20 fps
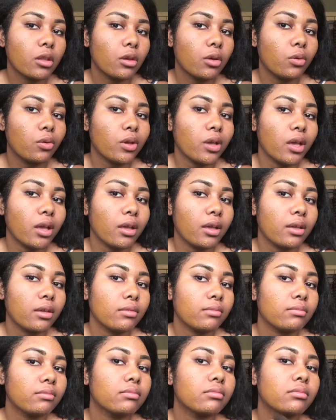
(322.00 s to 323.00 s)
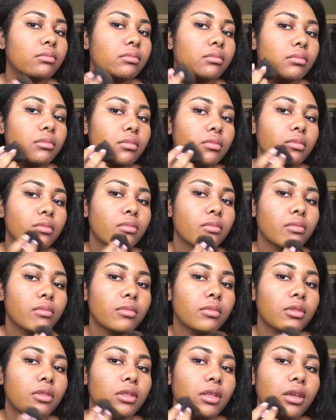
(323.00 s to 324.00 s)
Okay.
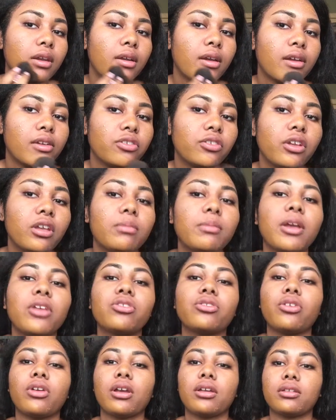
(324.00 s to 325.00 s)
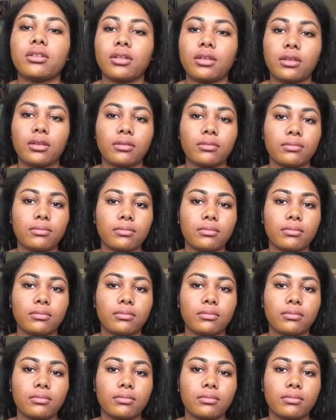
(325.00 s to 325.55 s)
Did I shade match correctly?